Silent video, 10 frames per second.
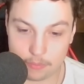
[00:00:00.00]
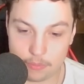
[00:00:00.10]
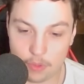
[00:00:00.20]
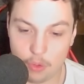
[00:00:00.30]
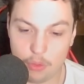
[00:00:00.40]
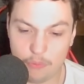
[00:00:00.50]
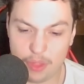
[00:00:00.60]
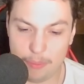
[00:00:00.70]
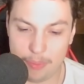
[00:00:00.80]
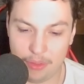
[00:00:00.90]
Goes for the
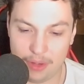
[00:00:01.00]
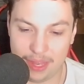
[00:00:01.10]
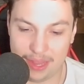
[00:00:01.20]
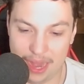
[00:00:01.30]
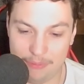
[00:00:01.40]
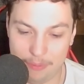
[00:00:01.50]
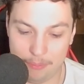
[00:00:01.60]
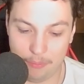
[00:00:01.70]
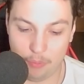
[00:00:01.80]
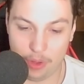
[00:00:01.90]
ability, kind of a
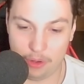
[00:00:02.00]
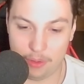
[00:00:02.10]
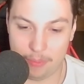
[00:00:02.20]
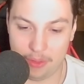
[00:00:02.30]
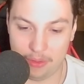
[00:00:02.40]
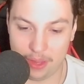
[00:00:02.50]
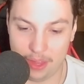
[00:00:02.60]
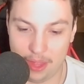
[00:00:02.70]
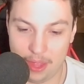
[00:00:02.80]
weird ability